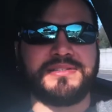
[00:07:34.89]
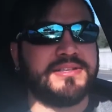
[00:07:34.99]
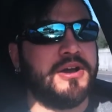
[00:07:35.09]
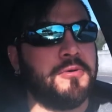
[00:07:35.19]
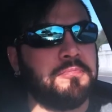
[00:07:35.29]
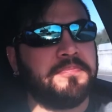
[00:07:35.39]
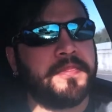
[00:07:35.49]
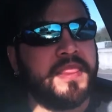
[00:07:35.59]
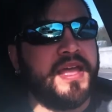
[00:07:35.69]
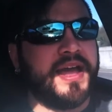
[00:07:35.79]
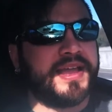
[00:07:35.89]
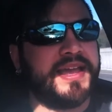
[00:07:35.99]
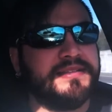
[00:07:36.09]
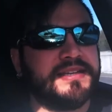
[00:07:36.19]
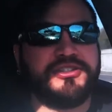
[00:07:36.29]
So I
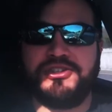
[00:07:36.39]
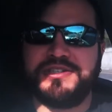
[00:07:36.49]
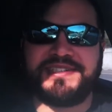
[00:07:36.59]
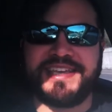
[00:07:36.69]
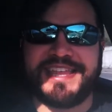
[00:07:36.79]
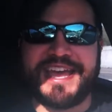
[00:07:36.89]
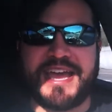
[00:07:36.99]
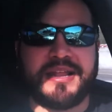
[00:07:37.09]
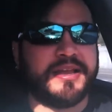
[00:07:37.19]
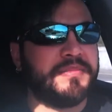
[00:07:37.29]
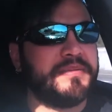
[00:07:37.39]
guess I shouldn't say that.